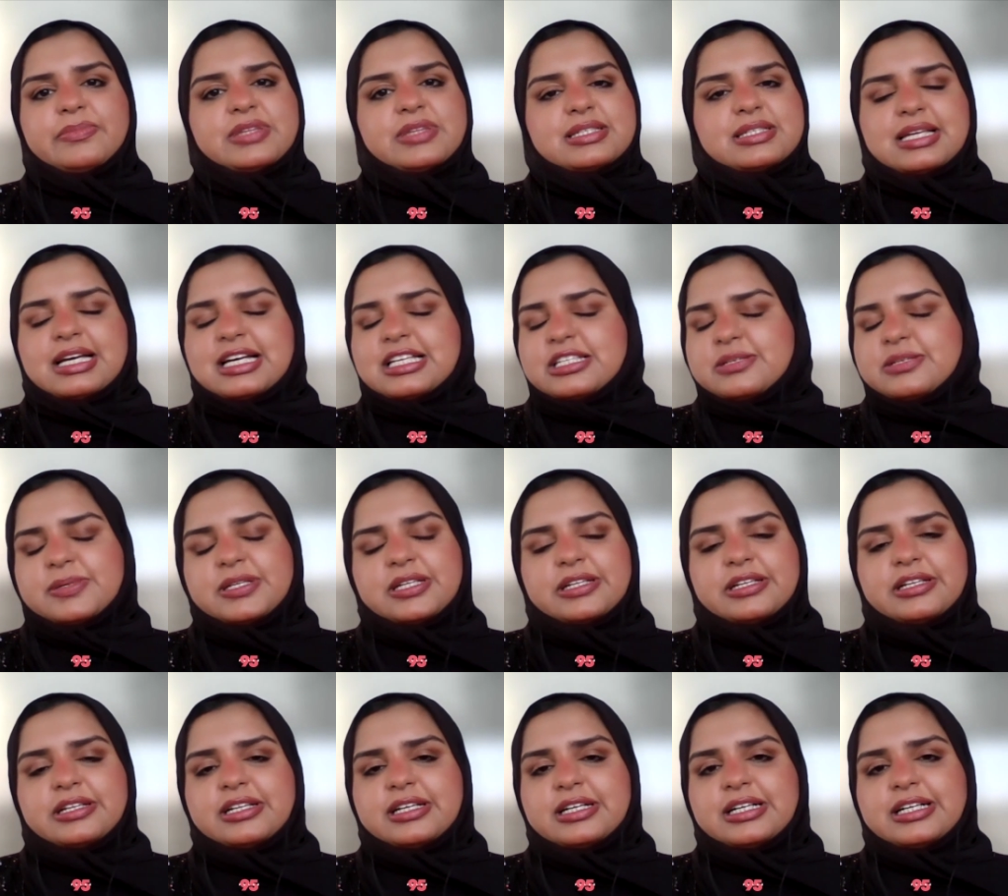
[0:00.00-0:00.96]
this has
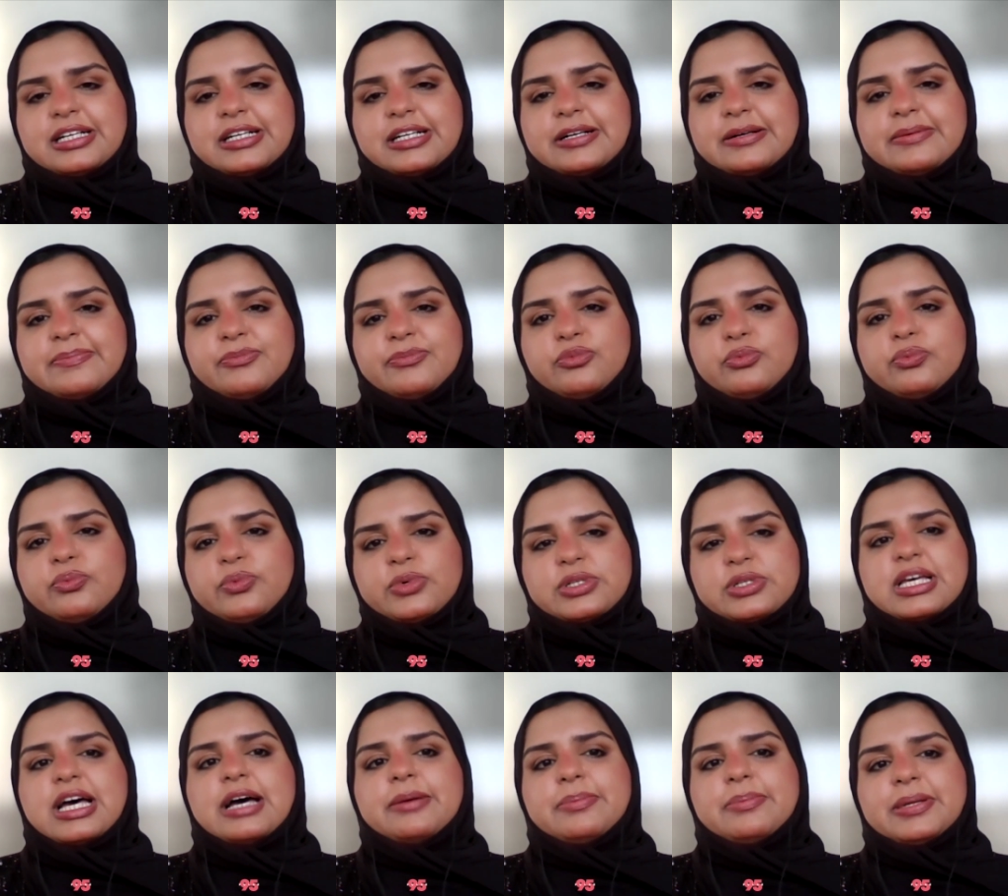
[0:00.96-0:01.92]
been
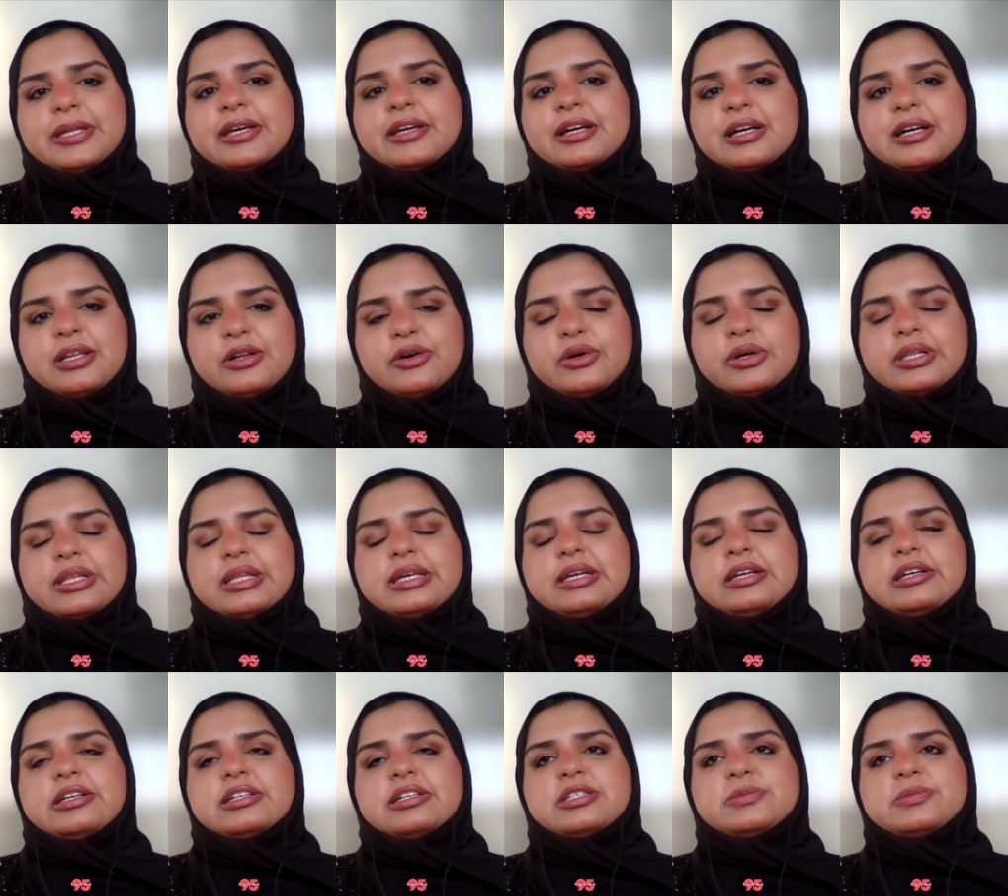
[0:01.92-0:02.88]
what's happening around the
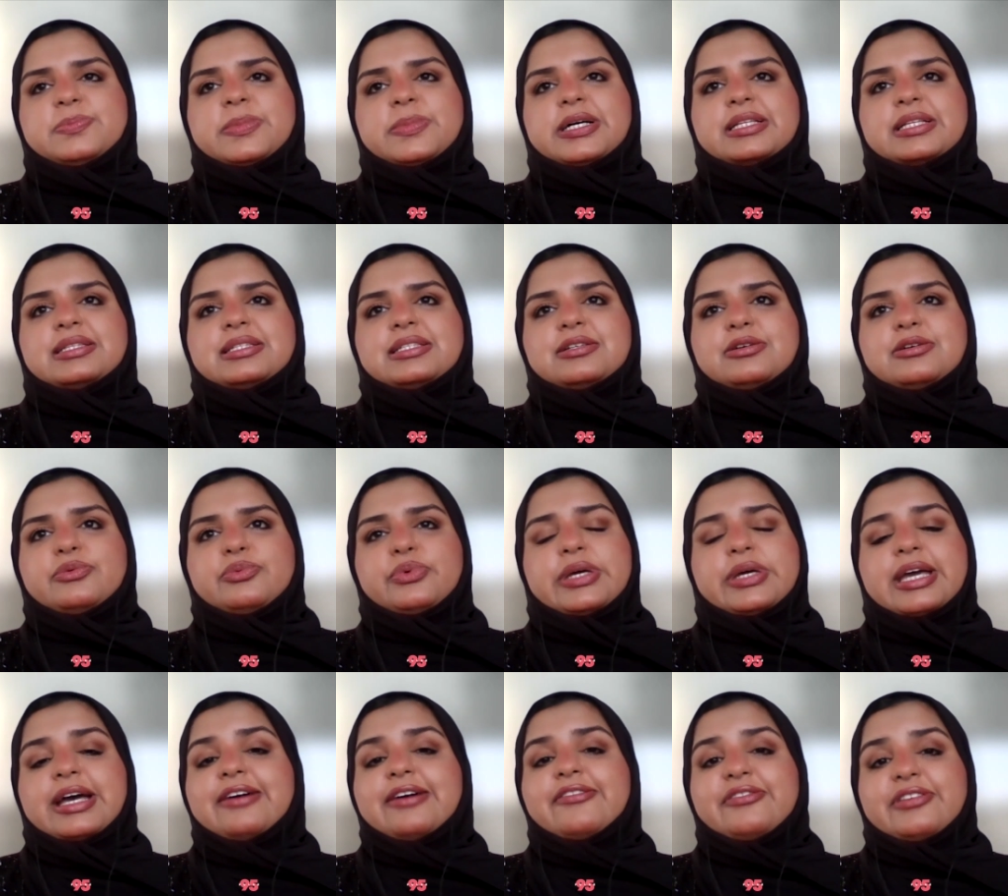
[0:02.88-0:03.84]
years, but uh,
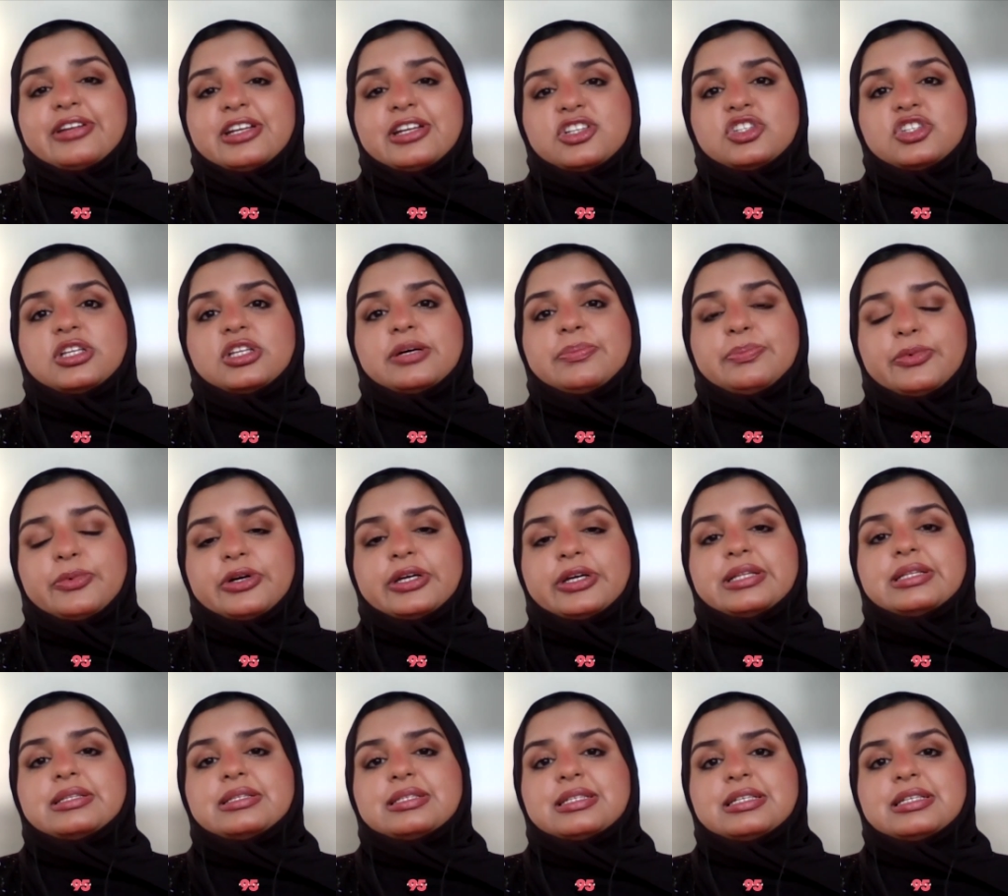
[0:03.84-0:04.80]
we have reached a
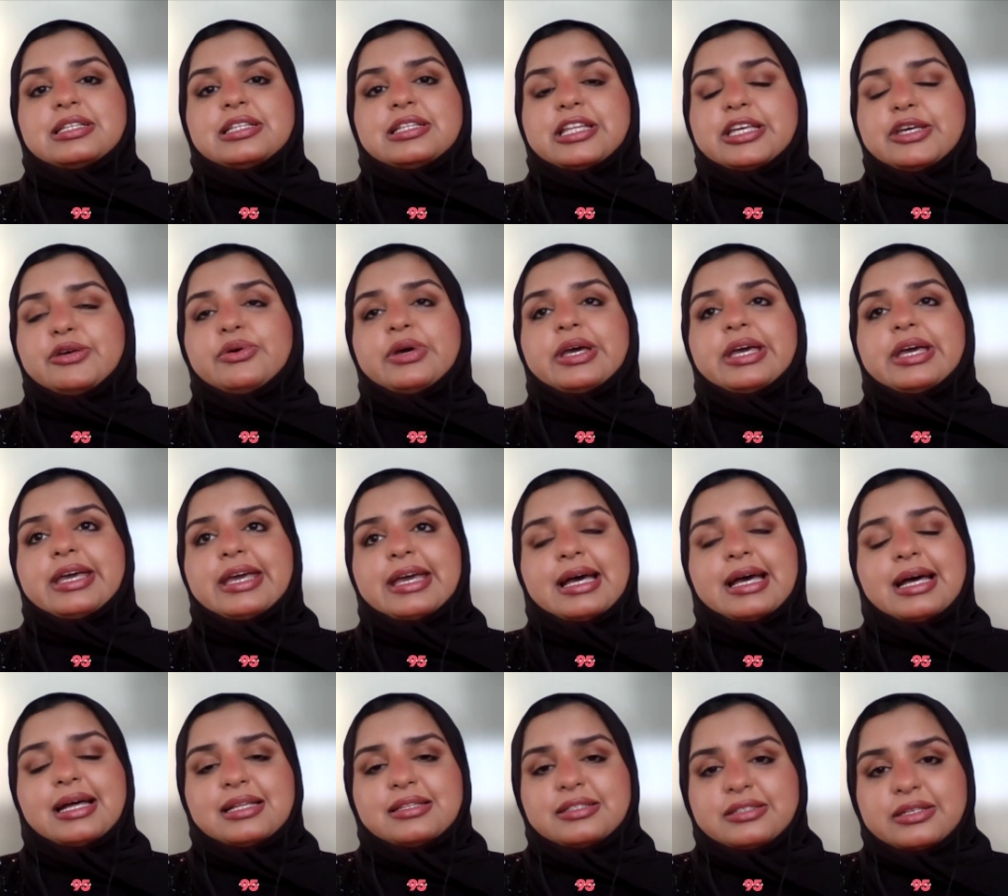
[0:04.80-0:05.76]
point in the UAE
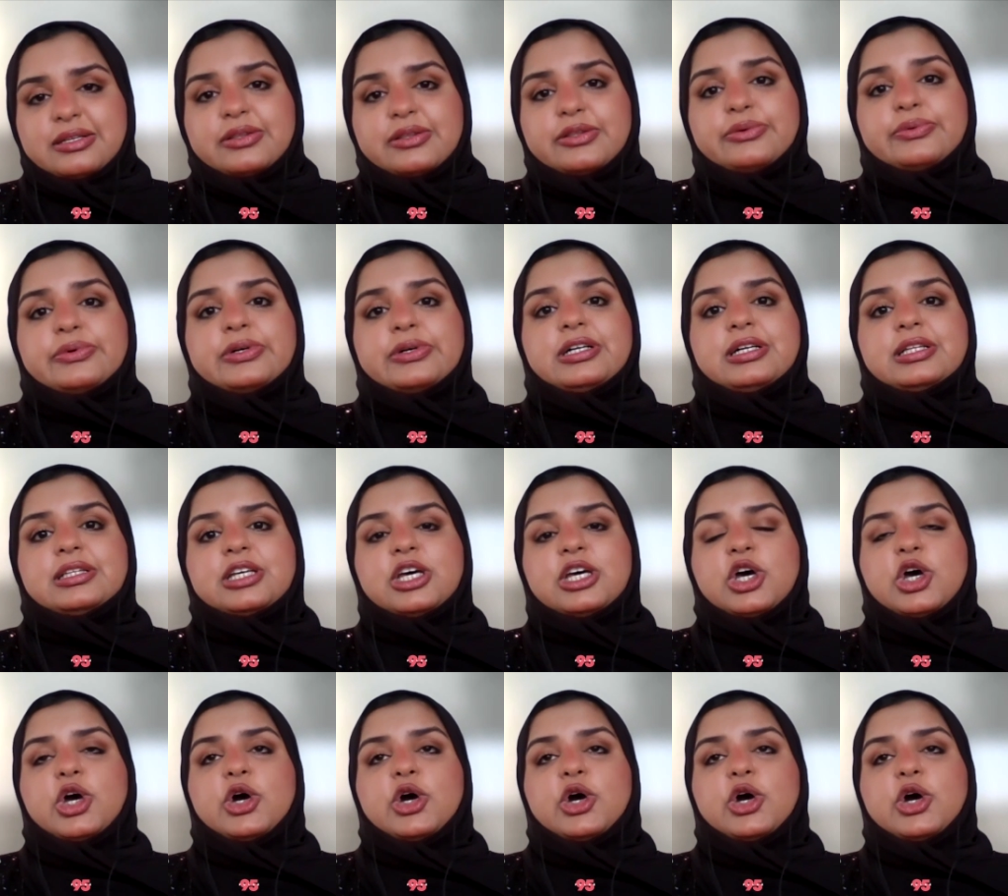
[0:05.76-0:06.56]
and in the world